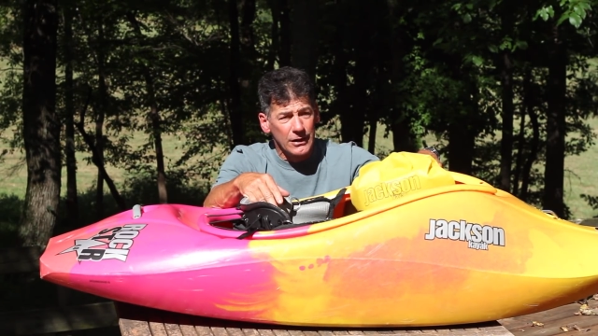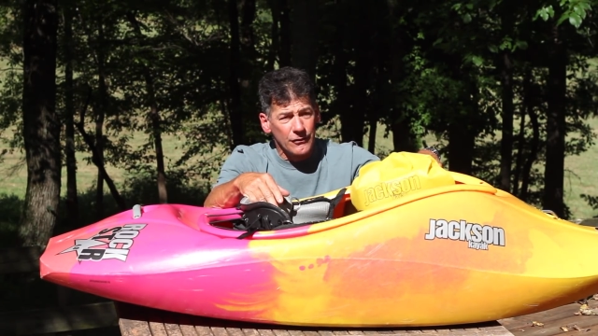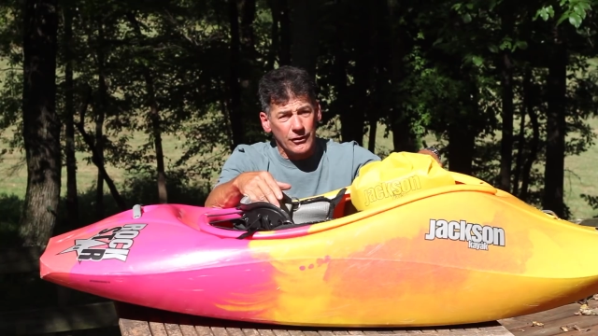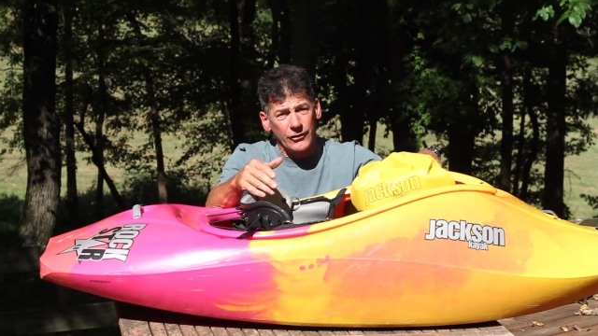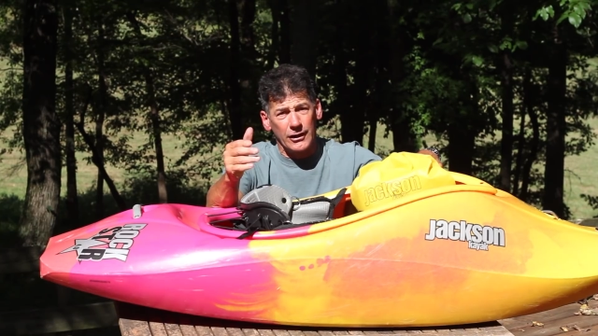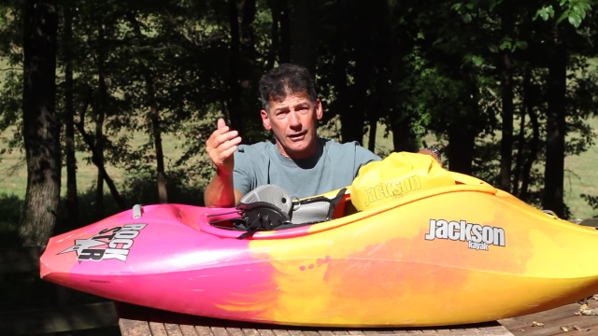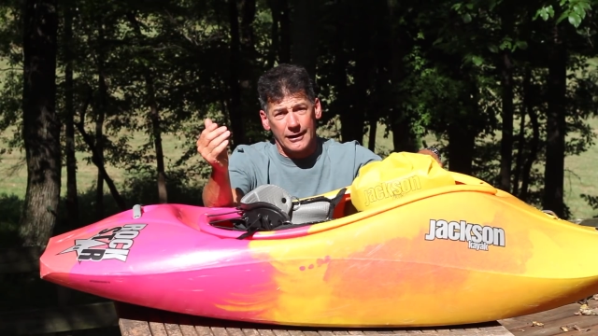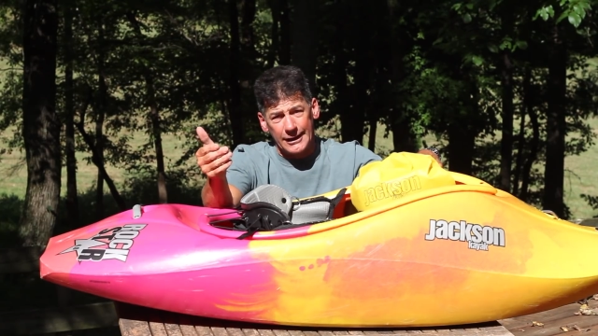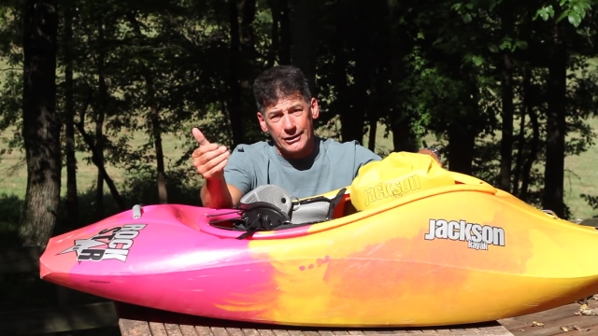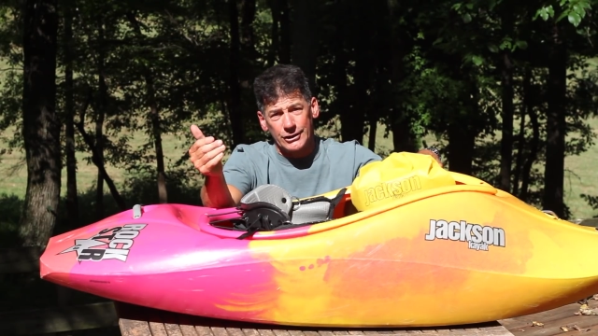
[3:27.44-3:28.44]
If you sit on a
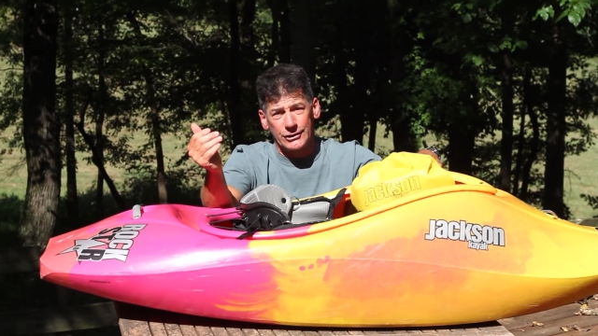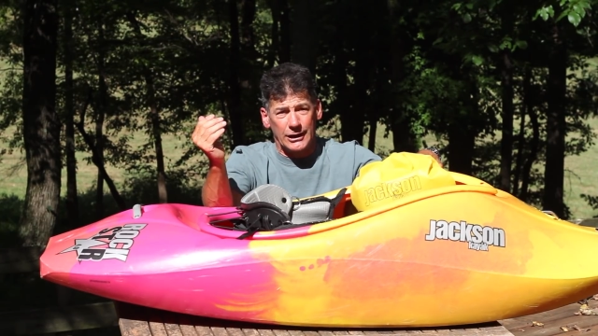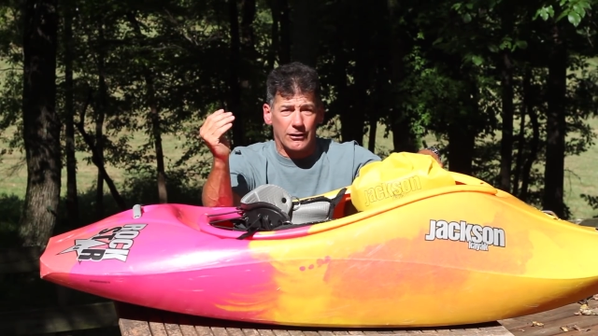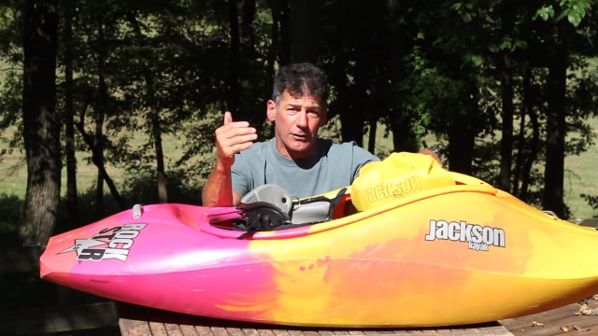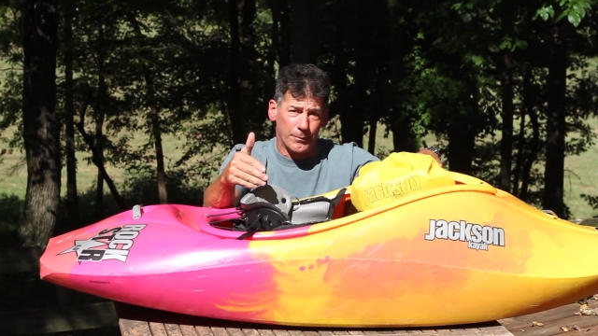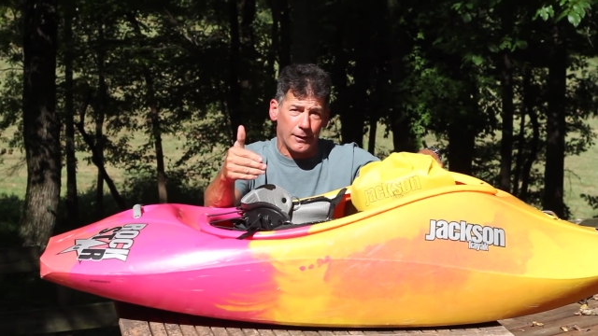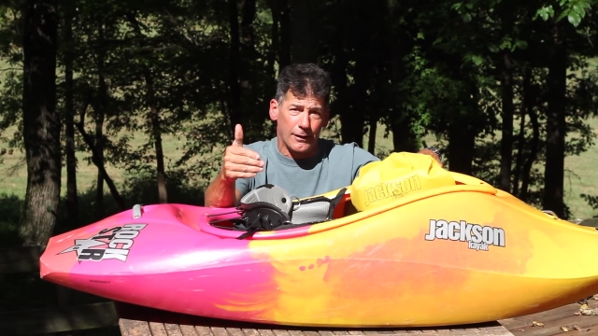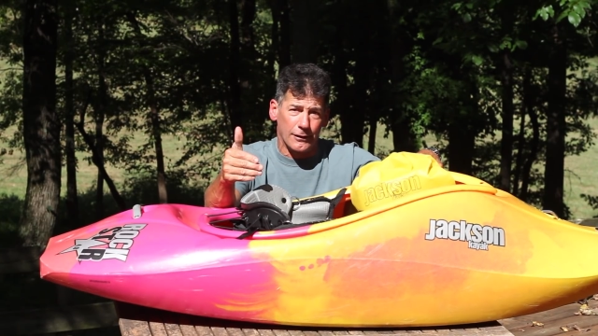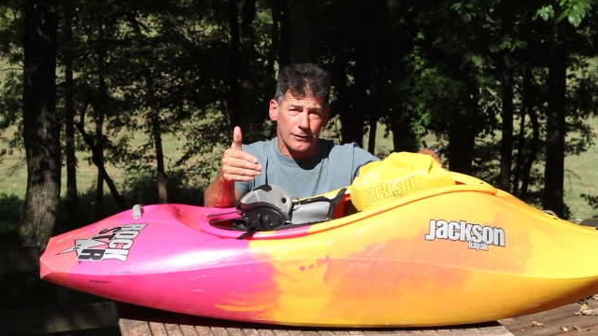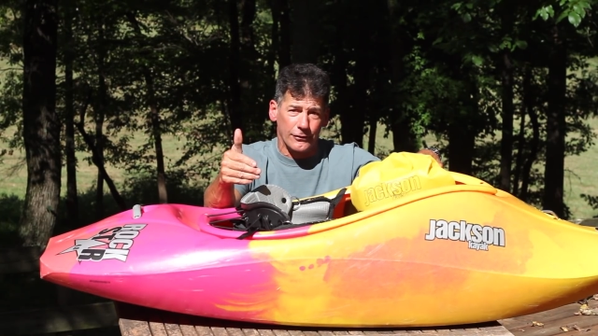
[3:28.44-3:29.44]
kitchen chair at a
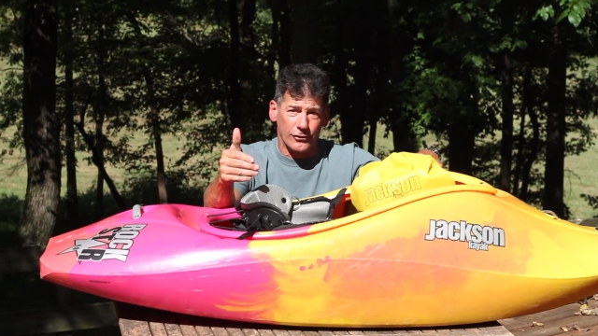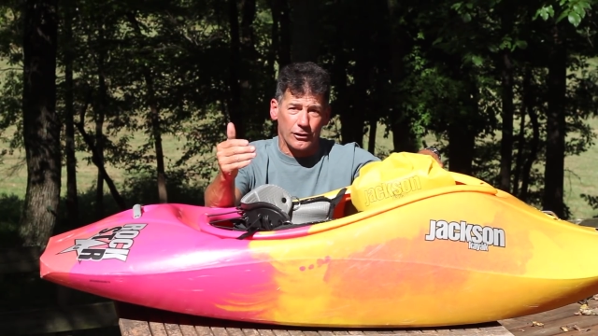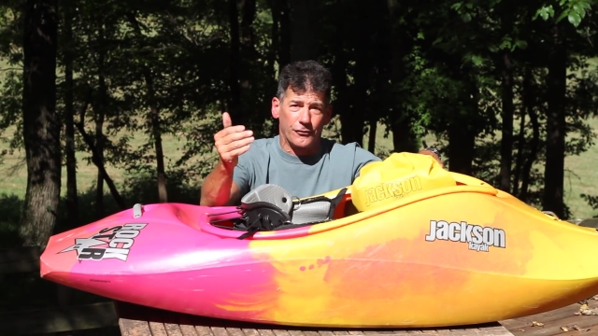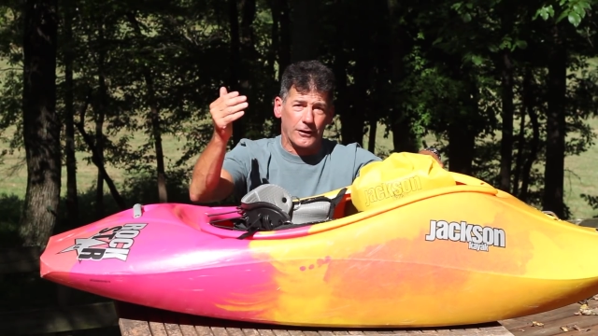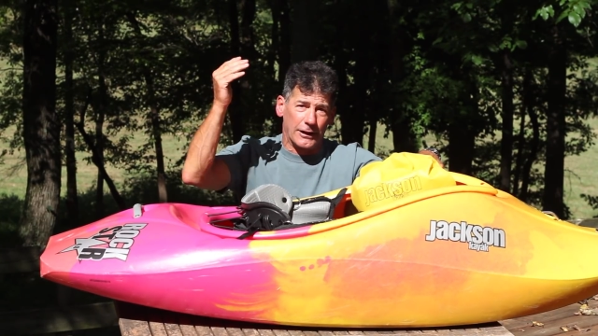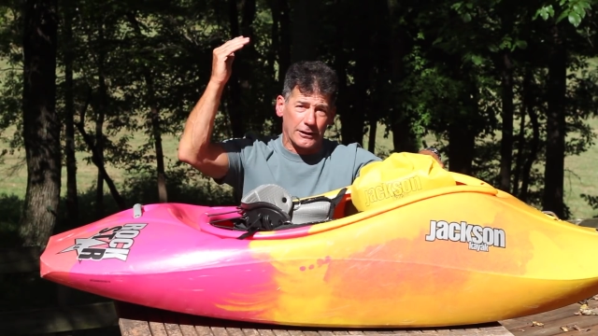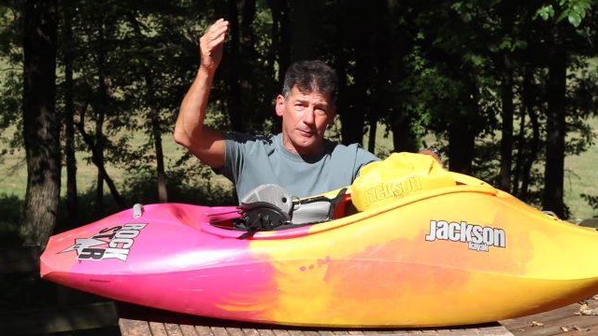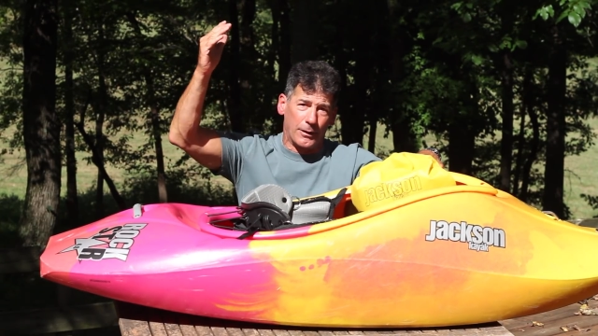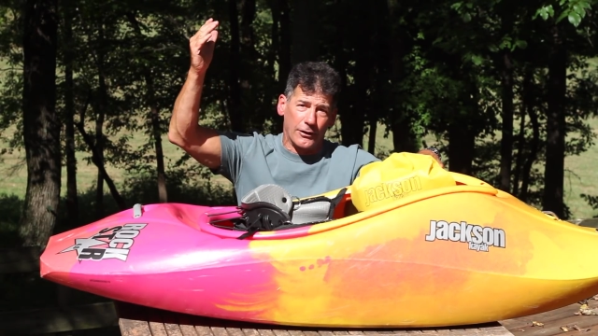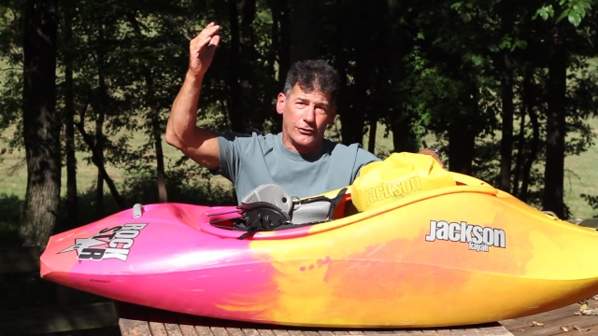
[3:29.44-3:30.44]
bar, it's going to feel like the
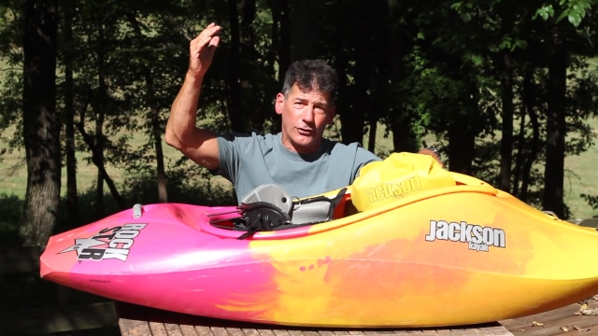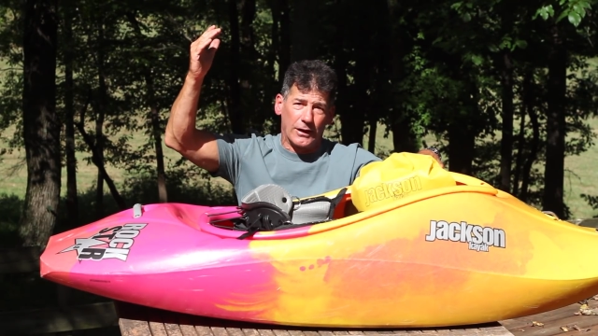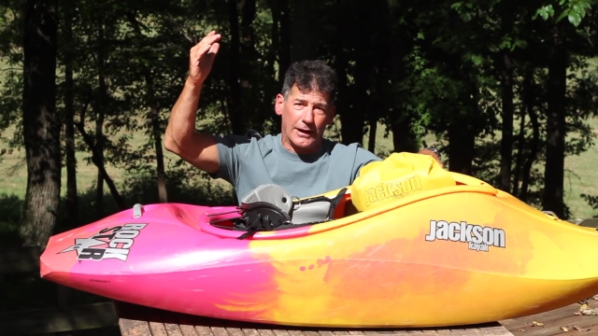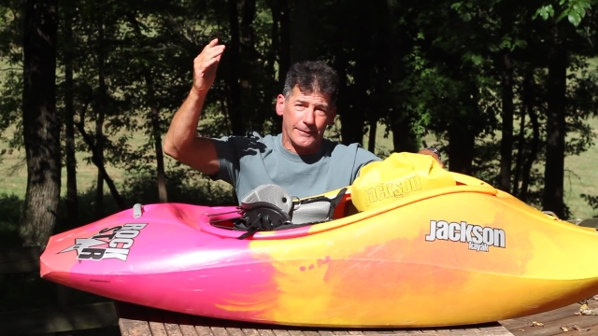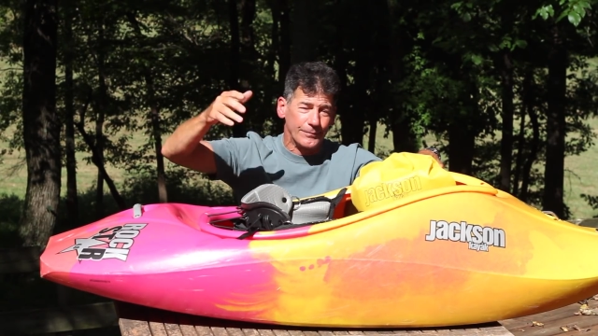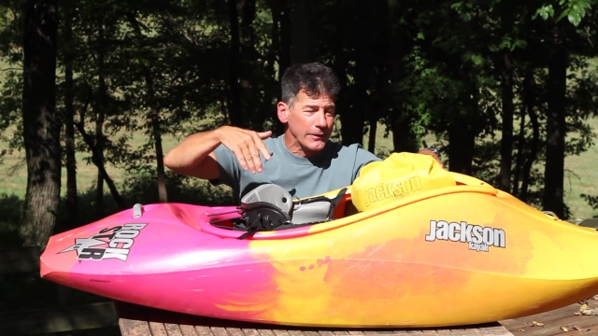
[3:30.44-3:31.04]
bar is too high.